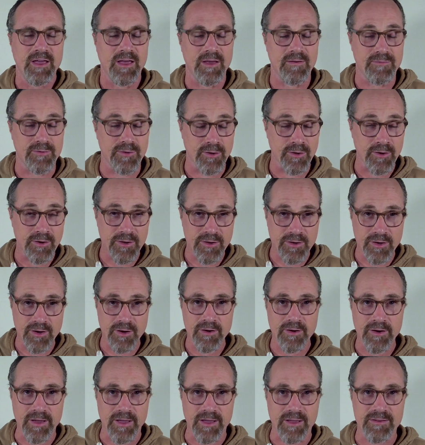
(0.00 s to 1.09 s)
If you're
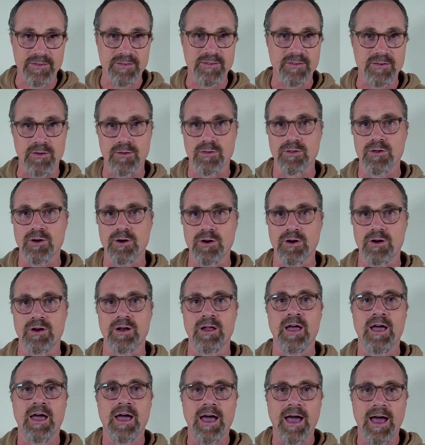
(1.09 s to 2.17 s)
curious to
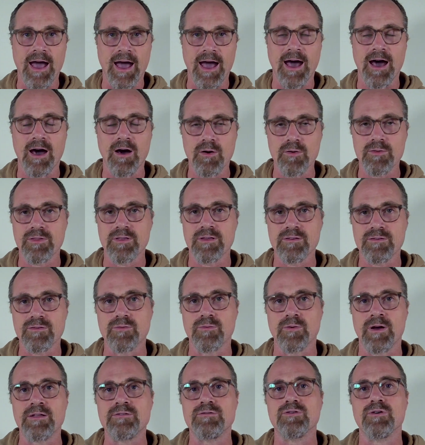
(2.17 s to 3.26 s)
learn how this
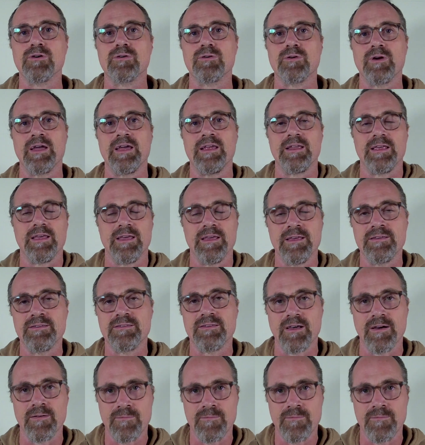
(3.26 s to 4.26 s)
retrograde is